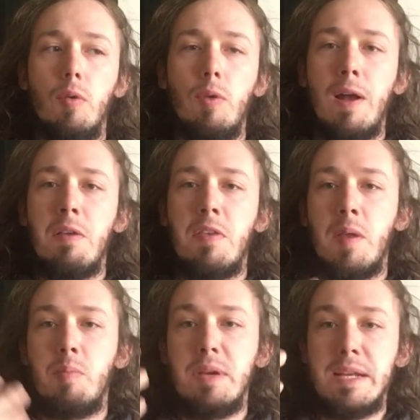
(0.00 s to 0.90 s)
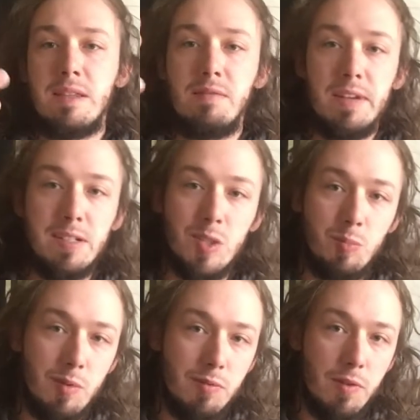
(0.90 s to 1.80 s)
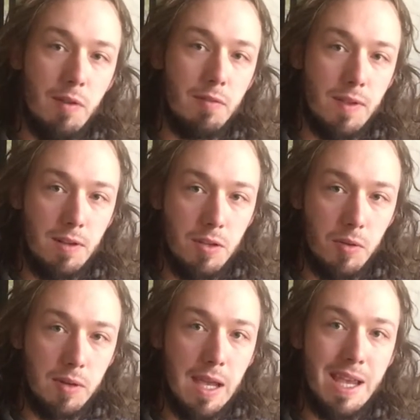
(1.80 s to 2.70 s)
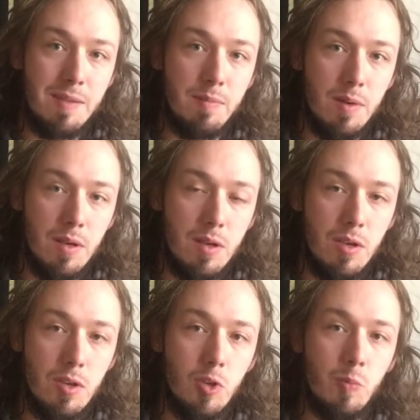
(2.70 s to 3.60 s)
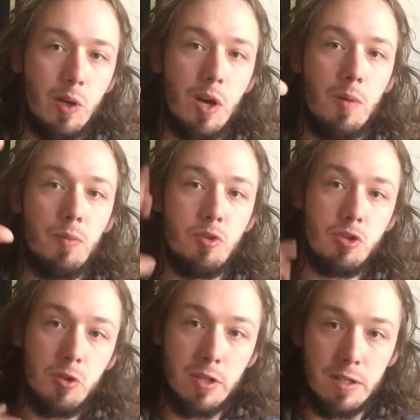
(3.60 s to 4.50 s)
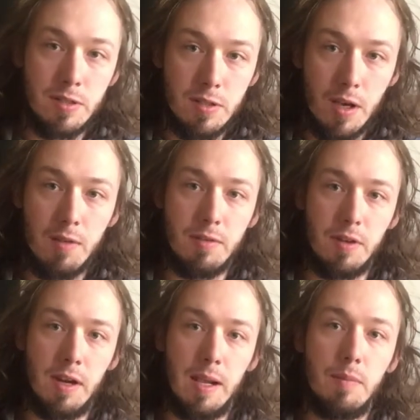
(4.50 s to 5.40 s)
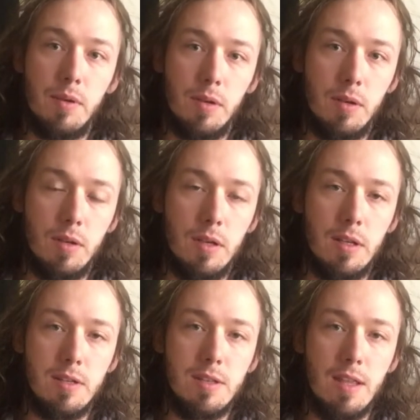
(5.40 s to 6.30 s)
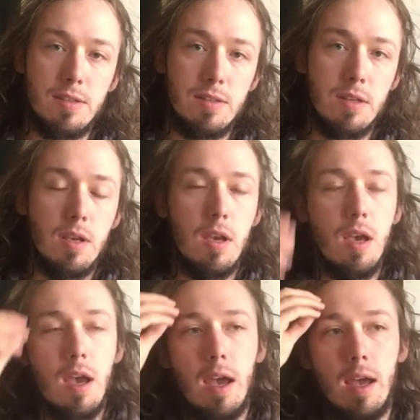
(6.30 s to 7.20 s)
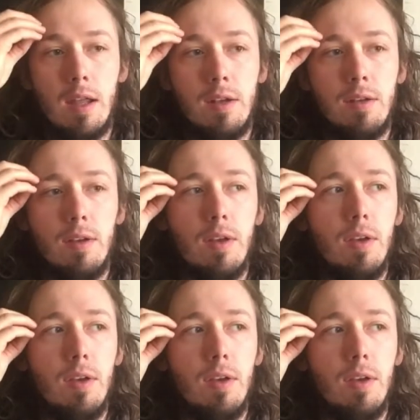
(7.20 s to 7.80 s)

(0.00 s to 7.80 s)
rather than being the victim of their little game, you become the student of their game, in a sense. And